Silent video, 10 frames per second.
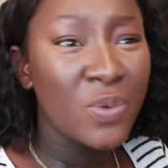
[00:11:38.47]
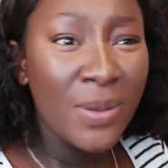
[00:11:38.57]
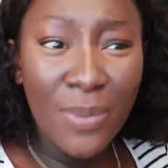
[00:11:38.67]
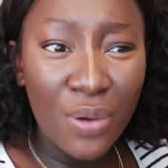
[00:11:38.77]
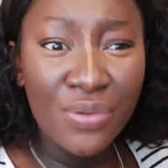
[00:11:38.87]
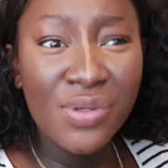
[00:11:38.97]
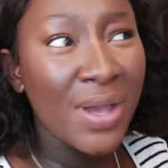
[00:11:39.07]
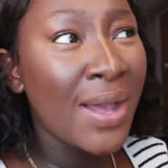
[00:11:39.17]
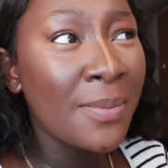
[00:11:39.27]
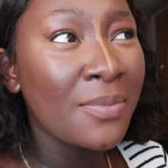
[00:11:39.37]
We both
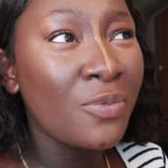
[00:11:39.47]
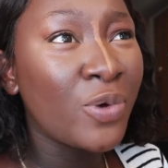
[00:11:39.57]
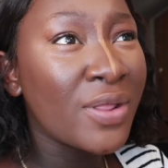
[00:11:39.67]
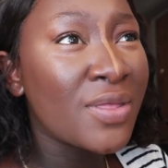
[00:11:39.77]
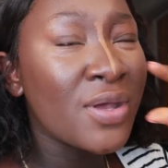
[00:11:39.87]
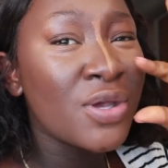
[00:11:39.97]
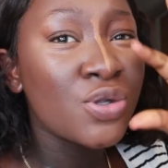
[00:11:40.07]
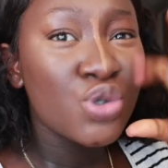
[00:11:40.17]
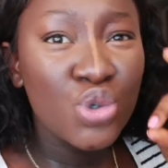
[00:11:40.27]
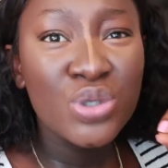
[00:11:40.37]
come with
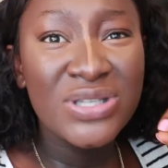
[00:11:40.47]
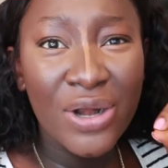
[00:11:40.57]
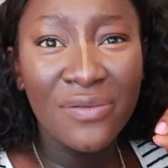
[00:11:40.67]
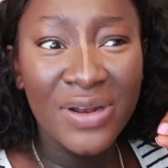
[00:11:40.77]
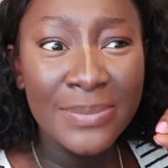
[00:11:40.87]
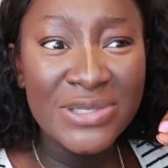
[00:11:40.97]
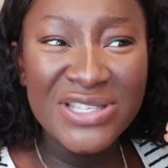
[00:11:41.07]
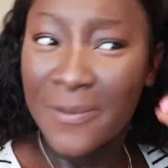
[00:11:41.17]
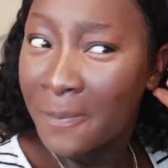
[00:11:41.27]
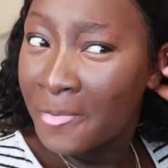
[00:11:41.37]
two set of
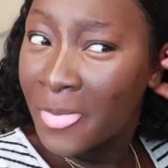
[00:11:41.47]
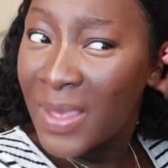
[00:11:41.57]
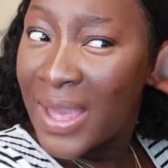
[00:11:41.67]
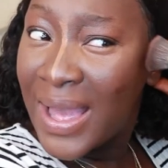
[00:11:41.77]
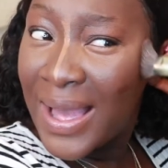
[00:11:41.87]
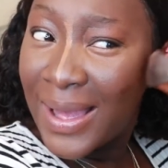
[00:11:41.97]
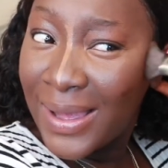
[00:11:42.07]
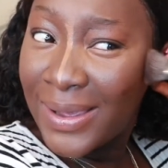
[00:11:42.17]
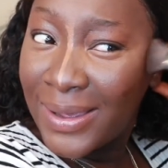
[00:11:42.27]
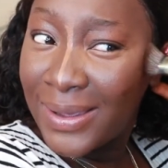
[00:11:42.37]
lips.
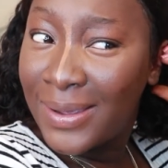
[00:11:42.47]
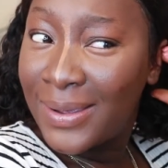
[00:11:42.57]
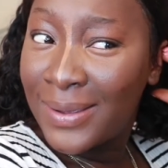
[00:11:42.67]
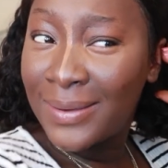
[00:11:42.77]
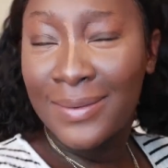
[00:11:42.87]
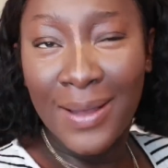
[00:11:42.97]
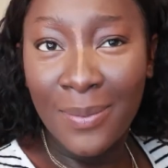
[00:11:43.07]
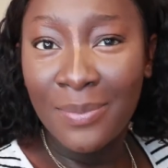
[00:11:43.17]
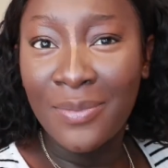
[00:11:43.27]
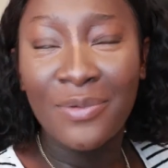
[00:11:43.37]
I
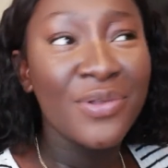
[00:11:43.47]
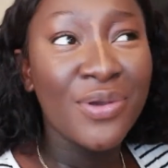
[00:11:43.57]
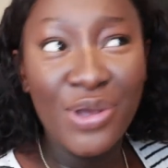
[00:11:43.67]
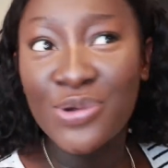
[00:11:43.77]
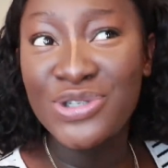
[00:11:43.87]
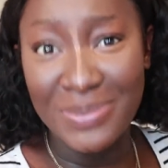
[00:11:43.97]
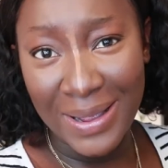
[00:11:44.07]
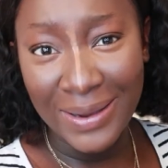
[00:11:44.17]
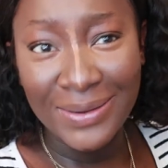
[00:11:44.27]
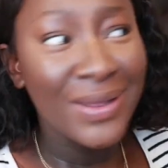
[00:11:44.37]
come with a huge
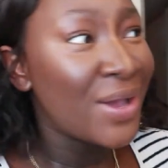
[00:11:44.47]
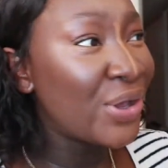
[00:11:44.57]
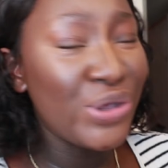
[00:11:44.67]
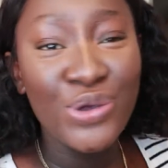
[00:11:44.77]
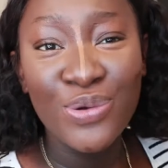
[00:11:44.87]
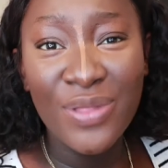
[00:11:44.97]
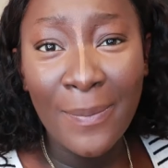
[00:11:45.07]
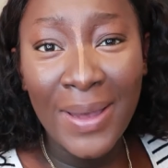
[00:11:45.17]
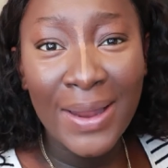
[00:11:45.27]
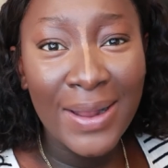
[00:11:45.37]
mind, you the
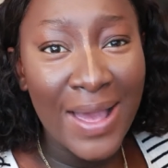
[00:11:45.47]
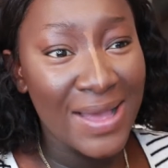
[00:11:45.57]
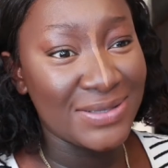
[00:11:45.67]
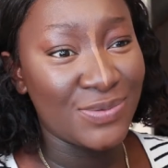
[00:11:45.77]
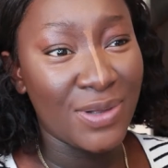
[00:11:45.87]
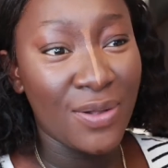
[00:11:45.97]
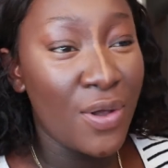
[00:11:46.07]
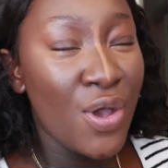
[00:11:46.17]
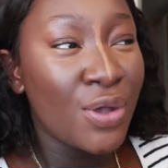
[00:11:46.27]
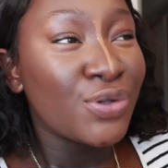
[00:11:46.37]
man as well.
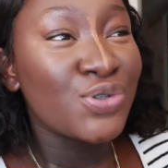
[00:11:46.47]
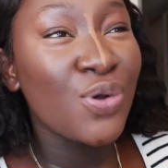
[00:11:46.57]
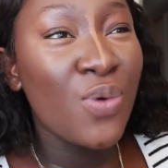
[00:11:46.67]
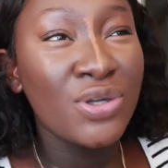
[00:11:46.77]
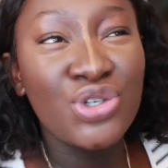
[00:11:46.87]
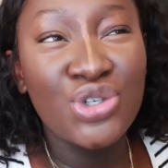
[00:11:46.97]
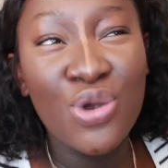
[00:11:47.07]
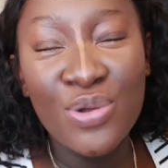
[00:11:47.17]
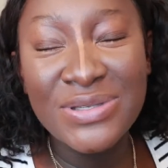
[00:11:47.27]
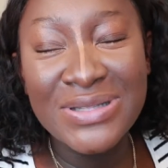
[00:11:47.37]
So what
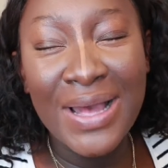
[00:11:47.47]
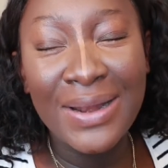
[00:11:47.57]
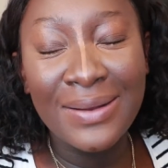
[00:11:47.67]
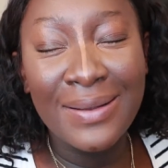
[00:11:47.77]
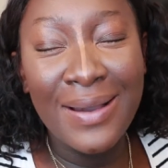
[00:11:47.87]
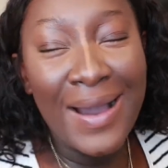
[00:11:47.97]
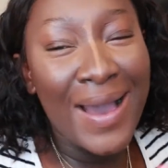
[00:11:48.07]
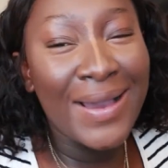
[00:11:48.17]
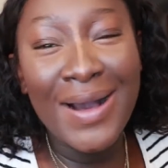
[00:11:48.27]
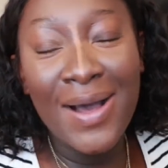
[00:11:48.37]
shows that
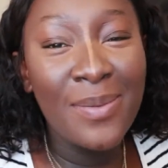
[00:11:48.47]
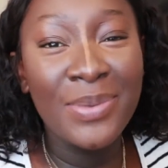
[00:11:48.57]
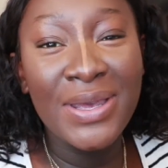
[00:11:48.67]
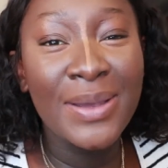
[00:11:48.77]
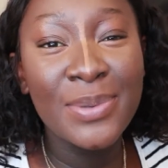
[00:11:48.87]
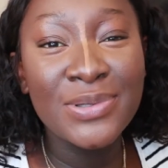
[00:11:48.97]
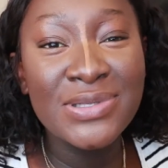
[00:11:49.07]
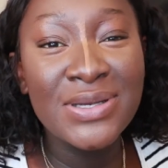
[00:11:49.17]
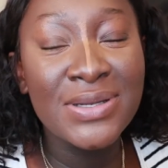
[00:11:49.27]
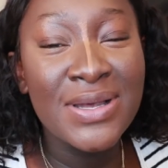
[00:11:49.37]
I can't be able
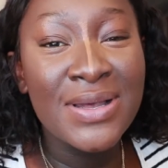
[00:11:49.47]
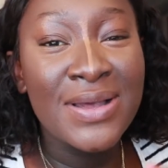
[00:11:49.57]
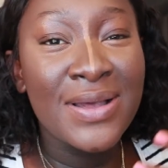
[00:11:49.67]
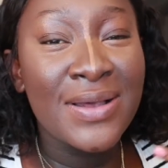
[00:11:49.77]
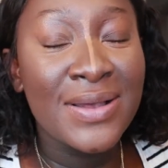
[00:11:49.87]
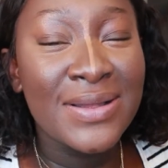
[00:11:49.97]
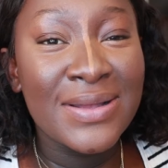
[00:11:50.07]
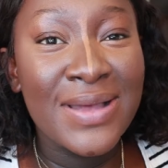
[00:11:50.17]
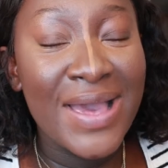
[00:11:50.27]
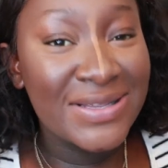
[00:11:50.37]
to
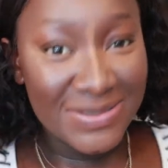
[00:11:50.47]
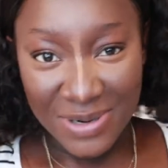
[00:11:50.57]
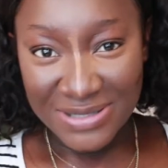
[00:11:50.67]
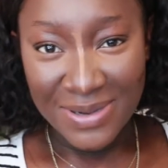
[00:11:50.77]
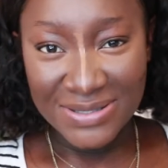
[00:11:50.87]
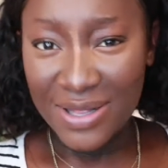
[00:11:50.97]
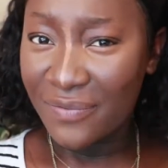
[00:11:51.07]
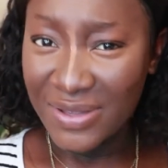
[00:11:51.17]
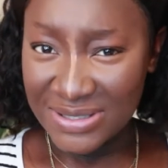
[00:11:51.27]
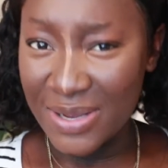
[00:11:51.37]
express
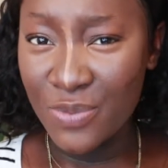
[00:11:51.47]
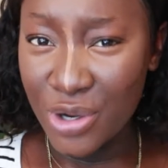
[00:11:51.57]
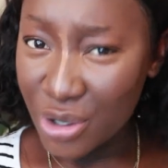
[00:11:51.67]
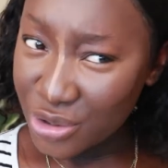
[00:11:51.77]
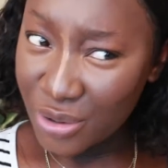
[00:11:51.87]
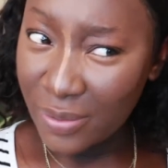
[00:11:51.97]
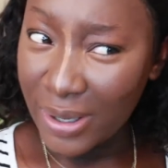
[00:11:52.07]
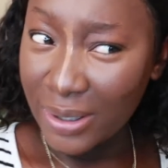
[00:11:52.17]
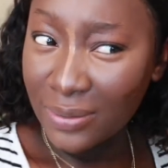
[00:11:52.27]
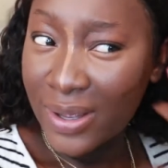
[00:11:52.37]
myself the same way you're
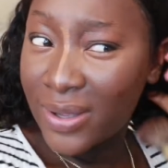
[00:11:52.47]
doing?